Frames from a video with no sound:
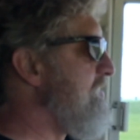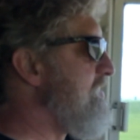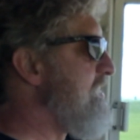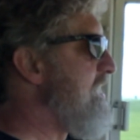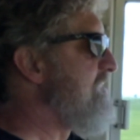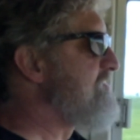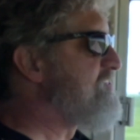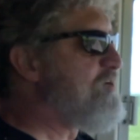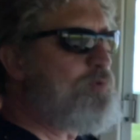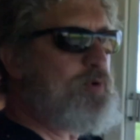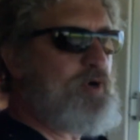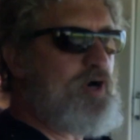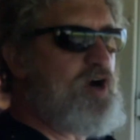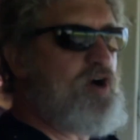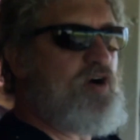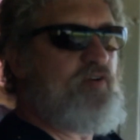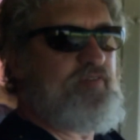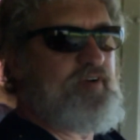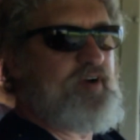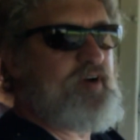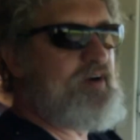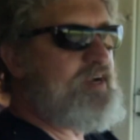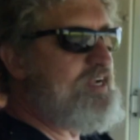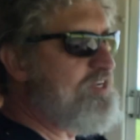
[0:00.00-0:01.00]
Not that we're
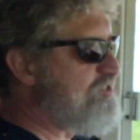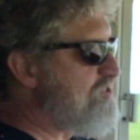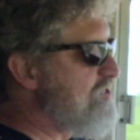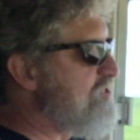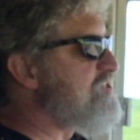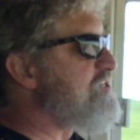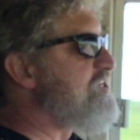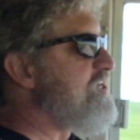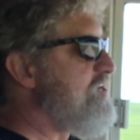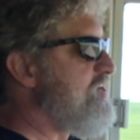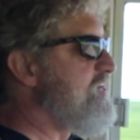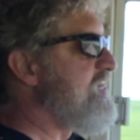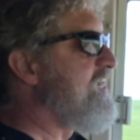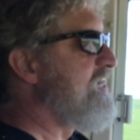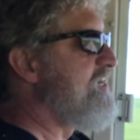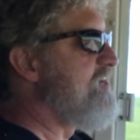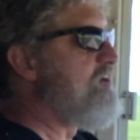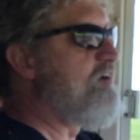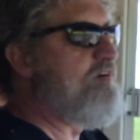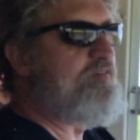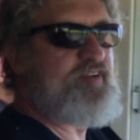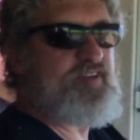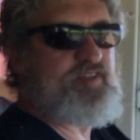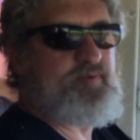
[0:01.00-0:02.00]
over. It's just, you get
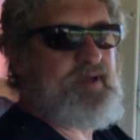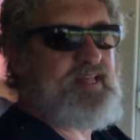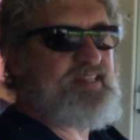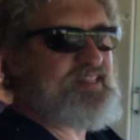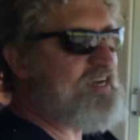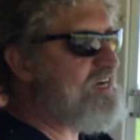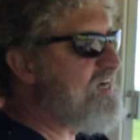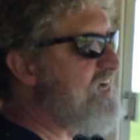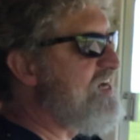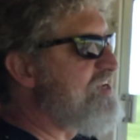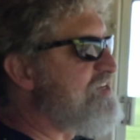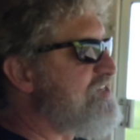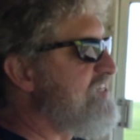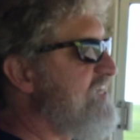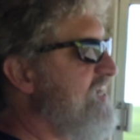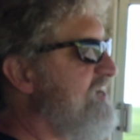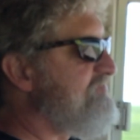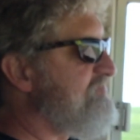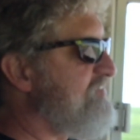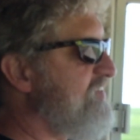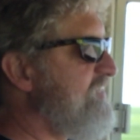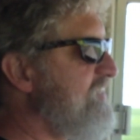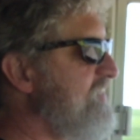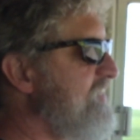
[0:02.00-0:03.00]
nervous about that kind of stuff.
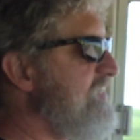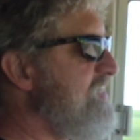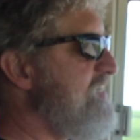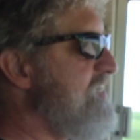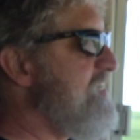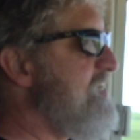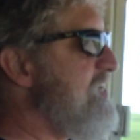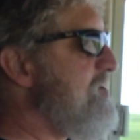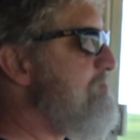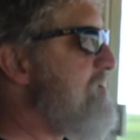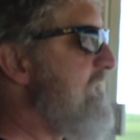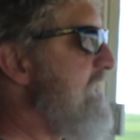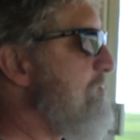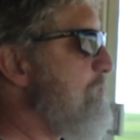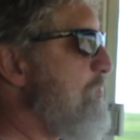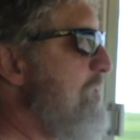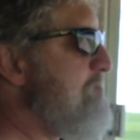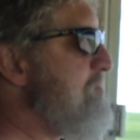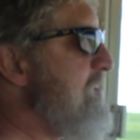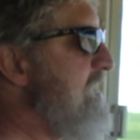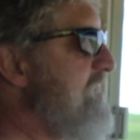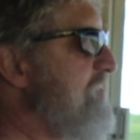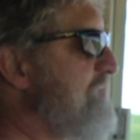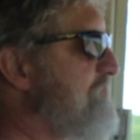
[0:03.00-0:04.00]
But we
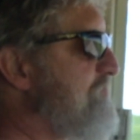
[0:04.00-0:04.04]
made it